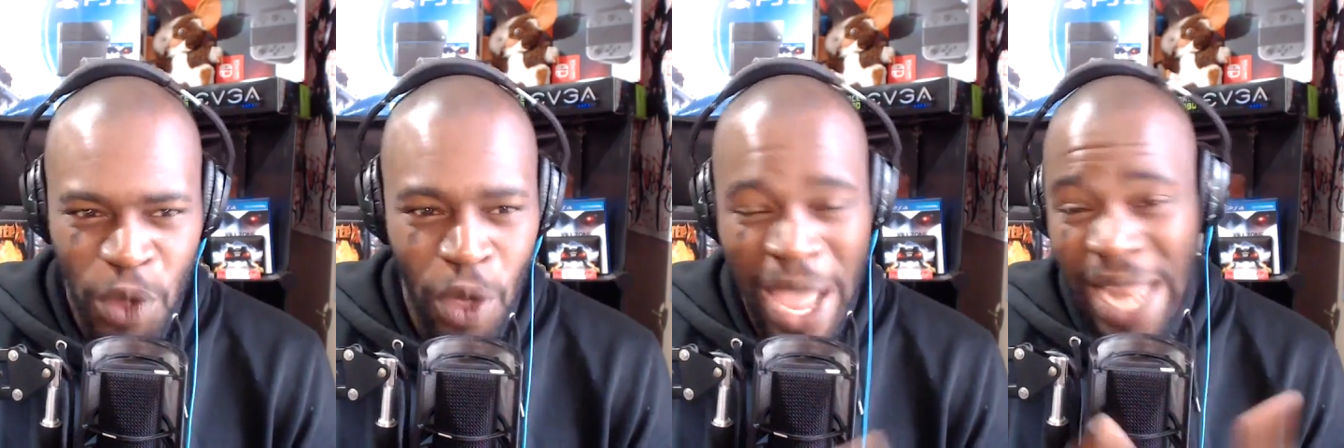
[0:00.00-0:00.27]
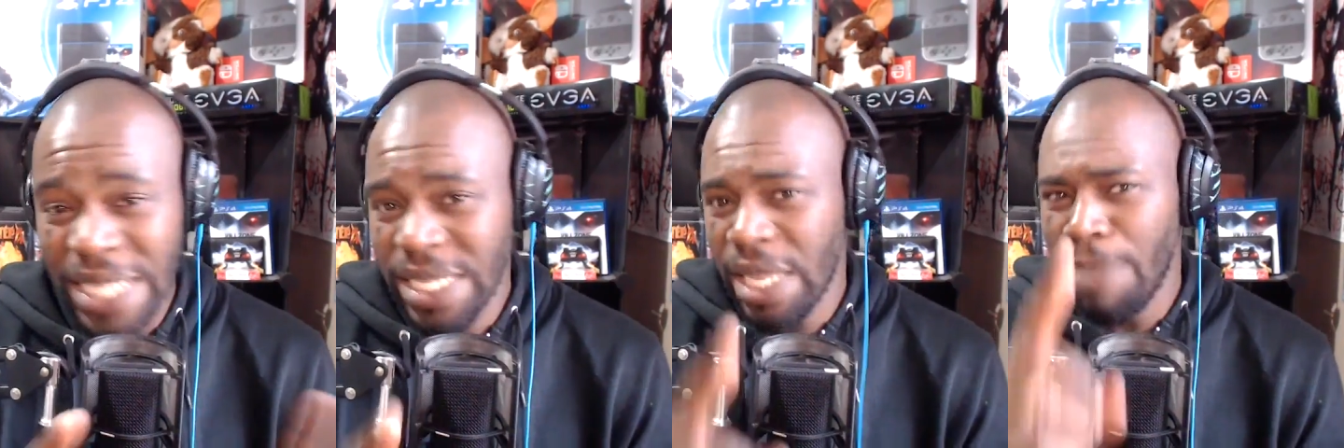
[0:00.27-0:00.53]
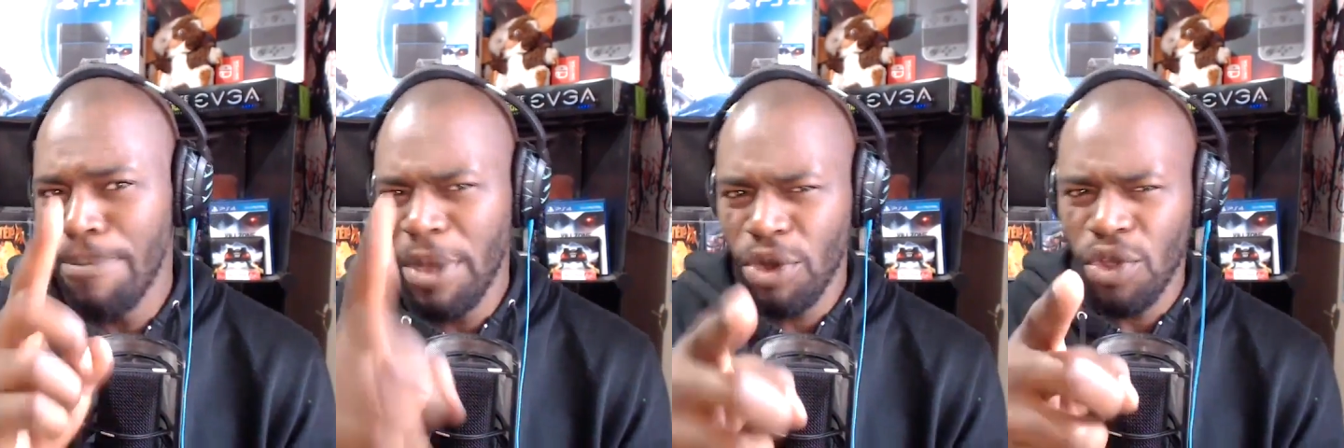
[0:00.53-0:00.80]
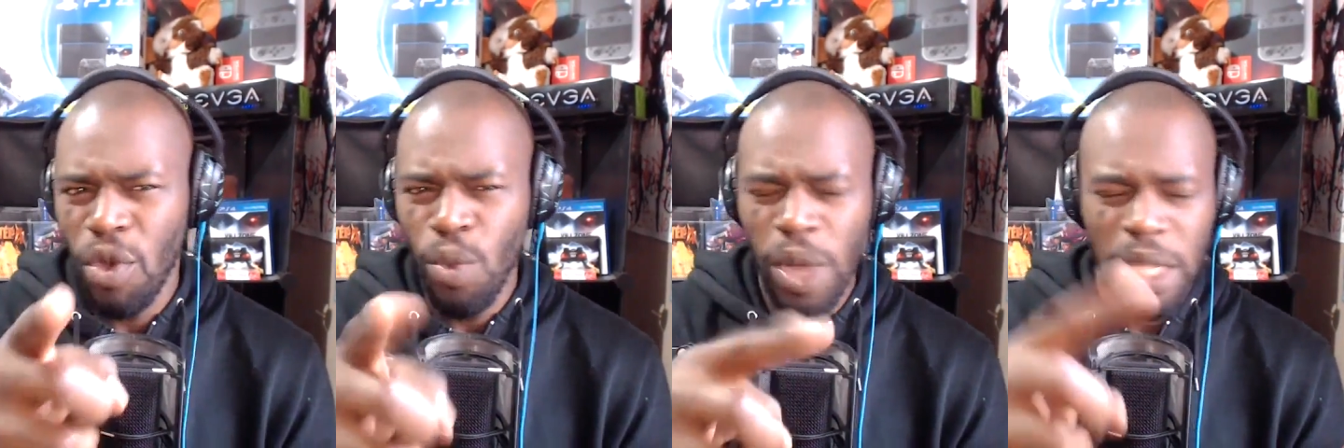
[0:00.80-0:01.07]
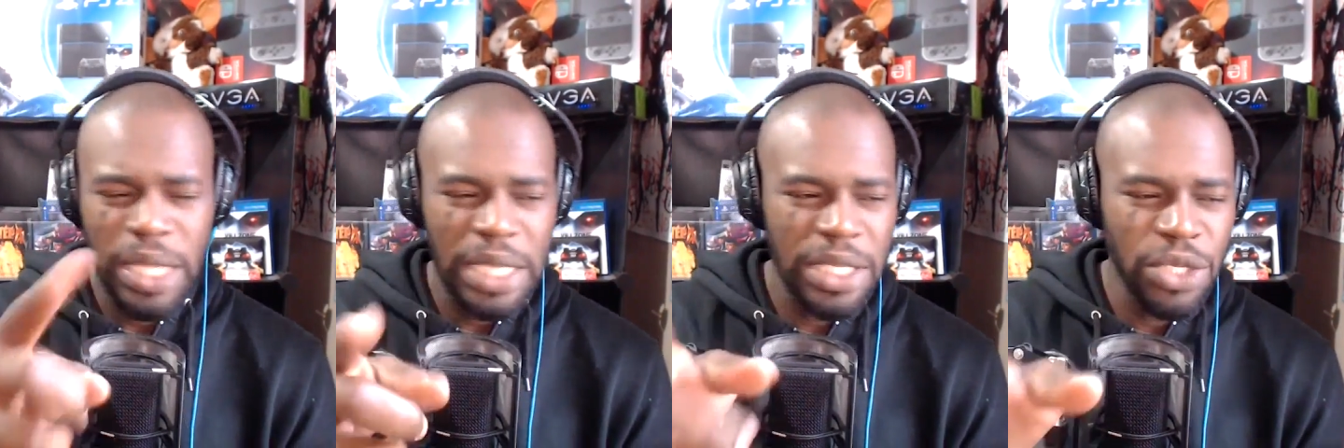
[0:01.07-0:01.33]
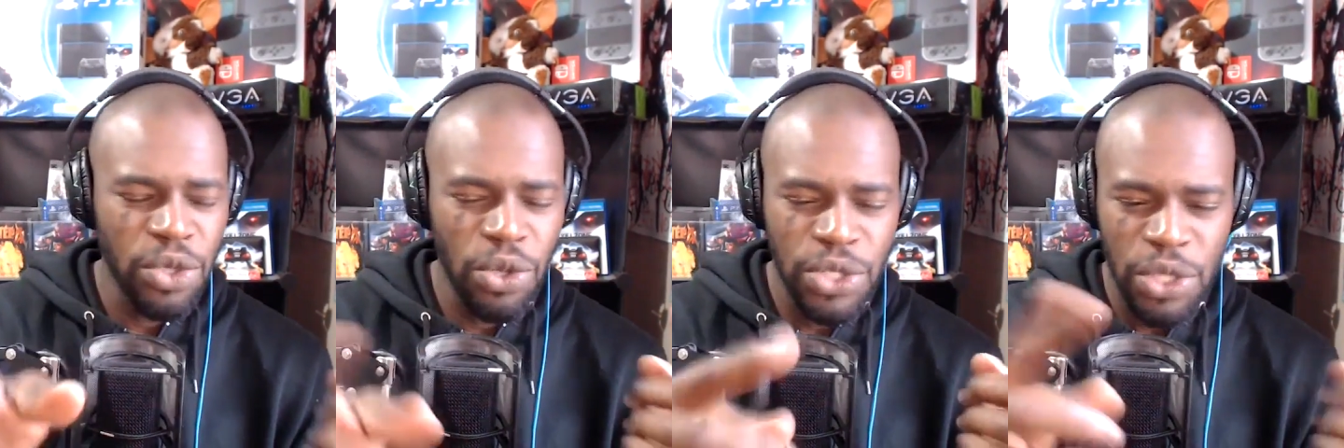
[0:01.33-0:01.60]
or Alex Kidd in Miracle World, as
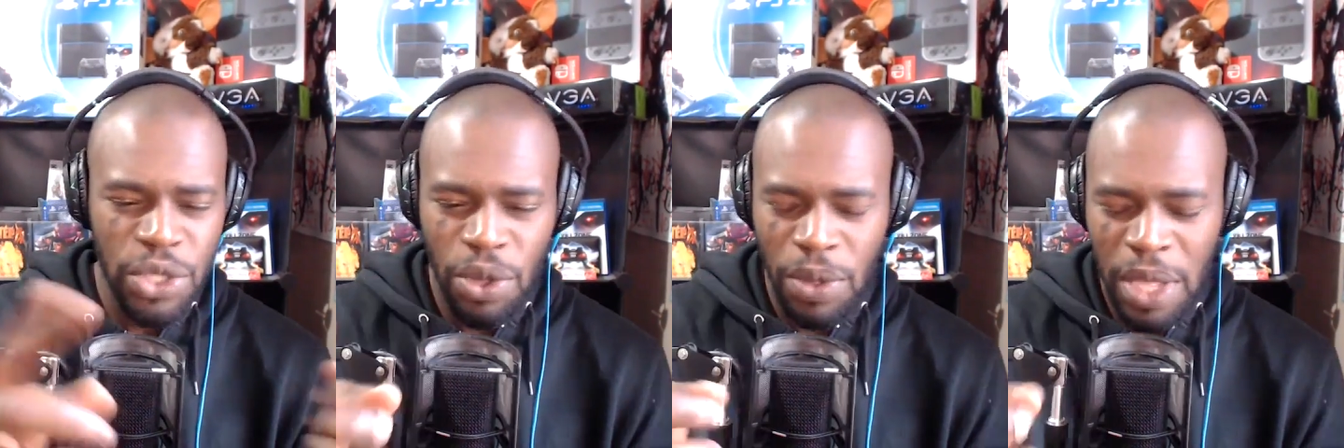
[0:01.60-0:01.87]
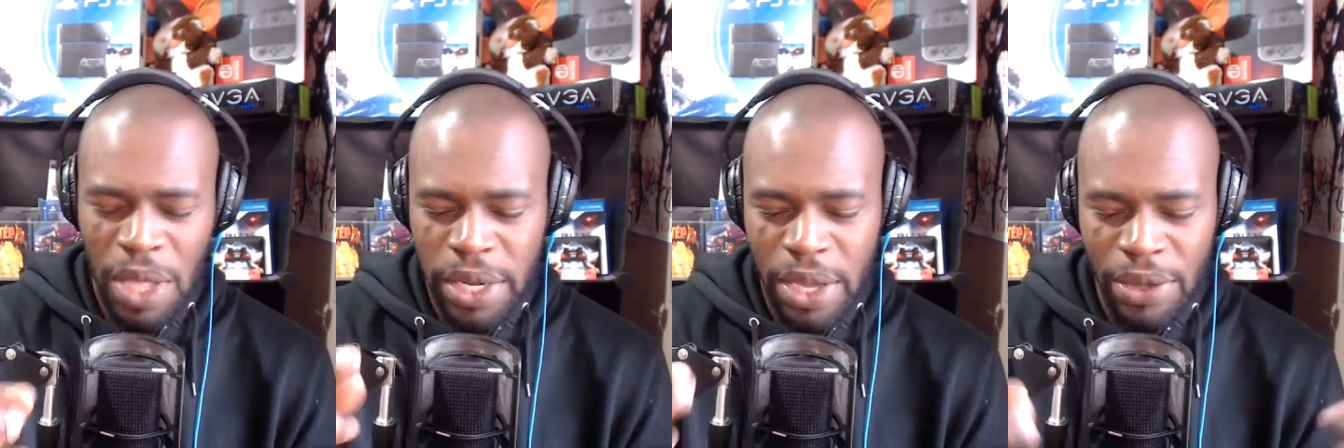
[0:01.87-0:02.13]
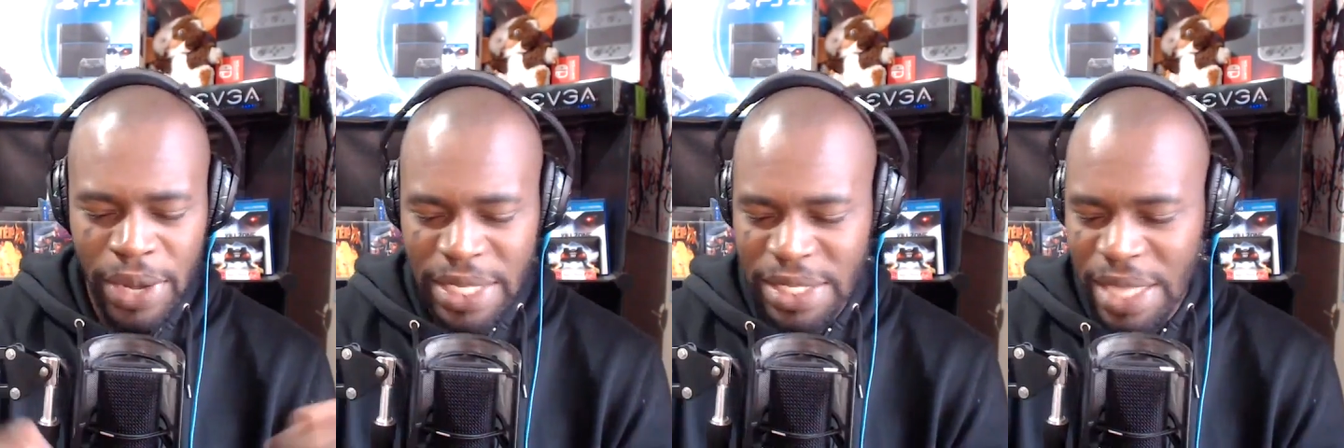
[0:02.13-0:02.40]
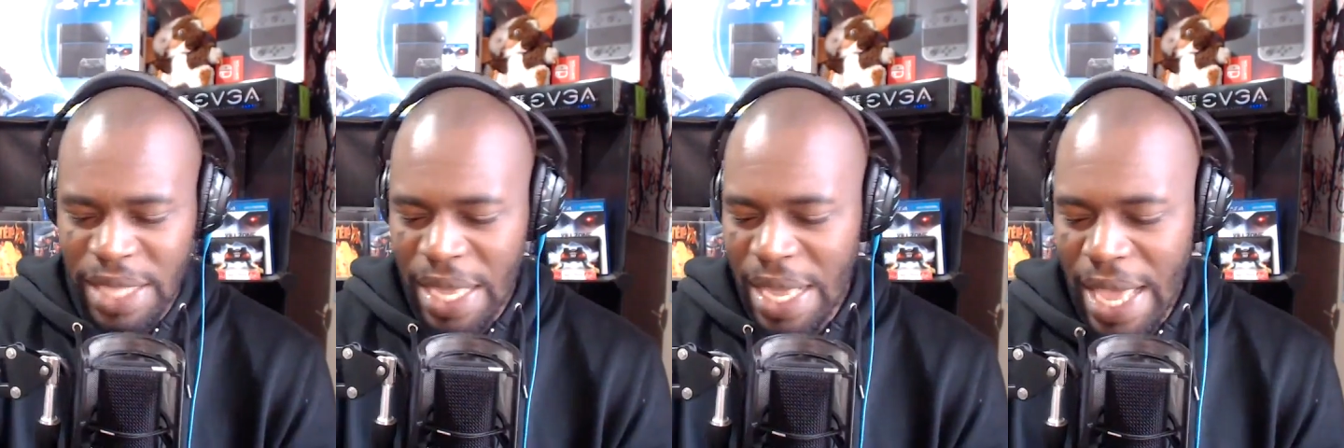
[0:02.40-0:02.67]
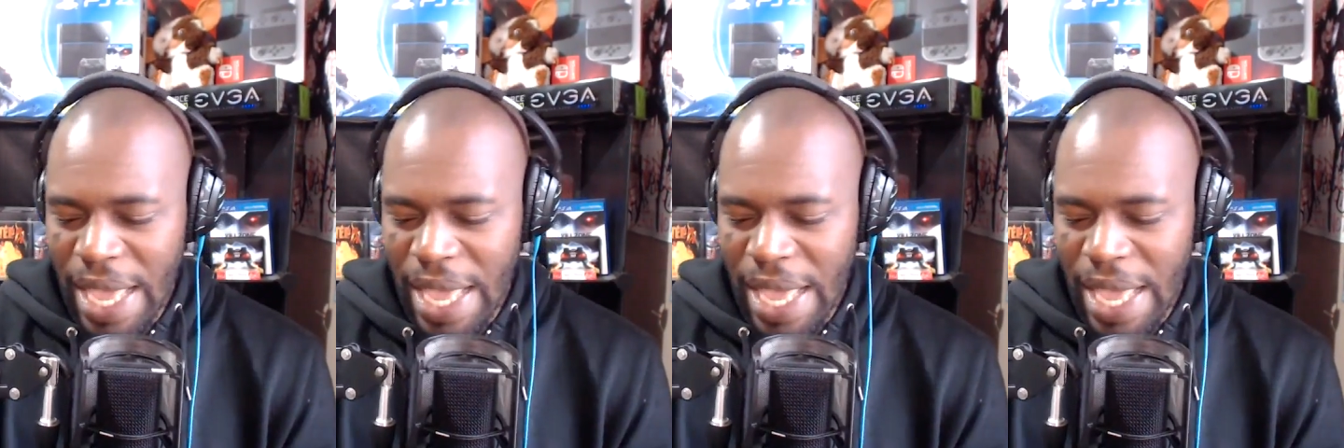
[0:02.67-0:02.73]
it's also known as.